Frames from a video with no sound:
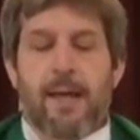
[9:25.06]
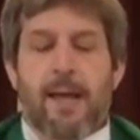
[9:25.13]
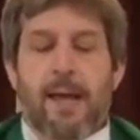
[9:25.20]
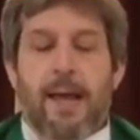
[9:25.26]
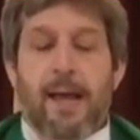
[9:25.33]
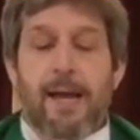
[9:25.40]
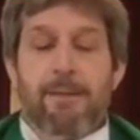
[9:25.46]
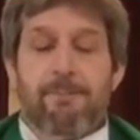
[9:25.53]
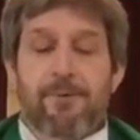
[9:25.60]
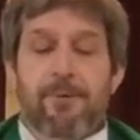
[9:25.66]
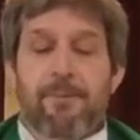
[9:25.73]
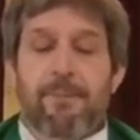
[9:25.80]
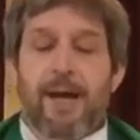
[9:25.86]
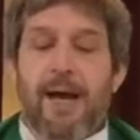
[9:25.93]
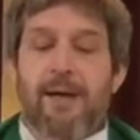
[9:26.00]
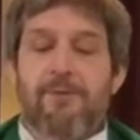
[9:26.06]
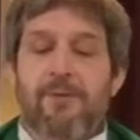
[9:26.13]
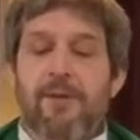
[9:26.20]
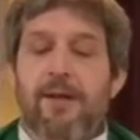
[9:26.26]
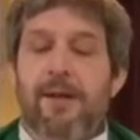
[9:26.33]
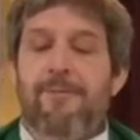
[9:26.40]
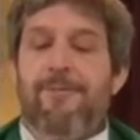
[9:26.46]
Abram has a
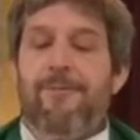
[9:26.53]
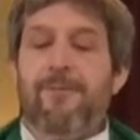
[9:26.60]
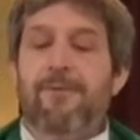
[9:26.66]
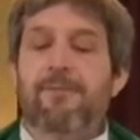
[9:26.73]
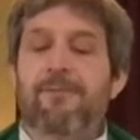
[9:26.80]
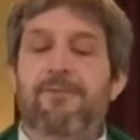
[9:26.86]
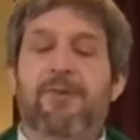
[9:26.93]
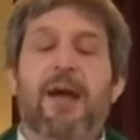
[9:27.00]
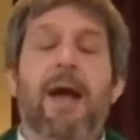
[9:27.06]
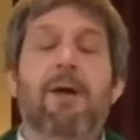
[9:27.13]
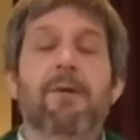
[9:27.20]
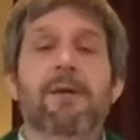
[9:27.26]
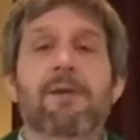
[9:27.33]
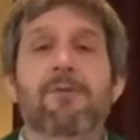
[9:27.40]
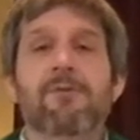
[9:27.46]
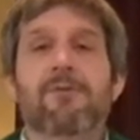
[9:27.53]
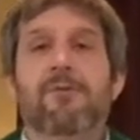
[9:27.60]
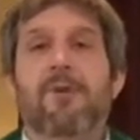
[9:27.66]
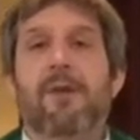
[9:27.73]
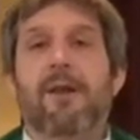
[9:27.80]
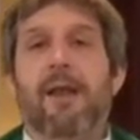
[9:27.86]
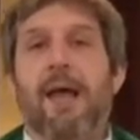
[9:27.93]
life full of challenge,
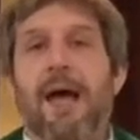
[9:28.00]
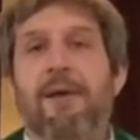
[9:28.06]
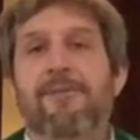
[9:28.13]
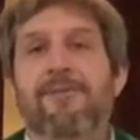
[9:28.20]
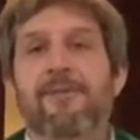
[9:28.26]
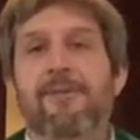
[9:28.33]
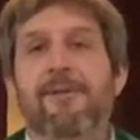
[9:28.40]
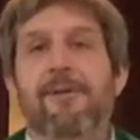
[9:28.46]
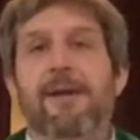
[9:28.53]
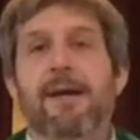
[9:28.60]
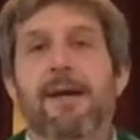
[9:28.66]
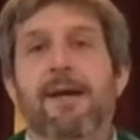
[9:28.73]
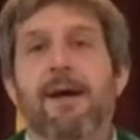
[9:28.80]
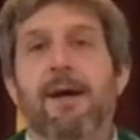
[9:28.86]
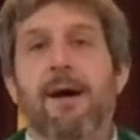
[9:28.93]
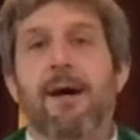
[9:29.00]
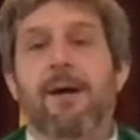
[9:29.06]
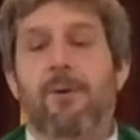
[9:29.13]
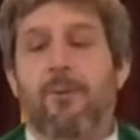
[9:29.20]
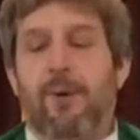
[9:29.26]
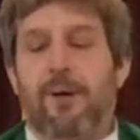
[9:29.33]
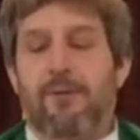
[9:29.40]
laughter, and
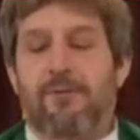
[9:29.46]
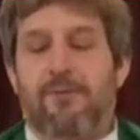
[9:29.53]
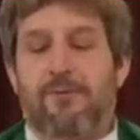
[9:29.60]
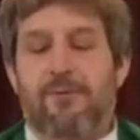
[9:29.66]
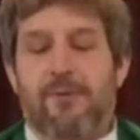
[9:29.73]
conquest.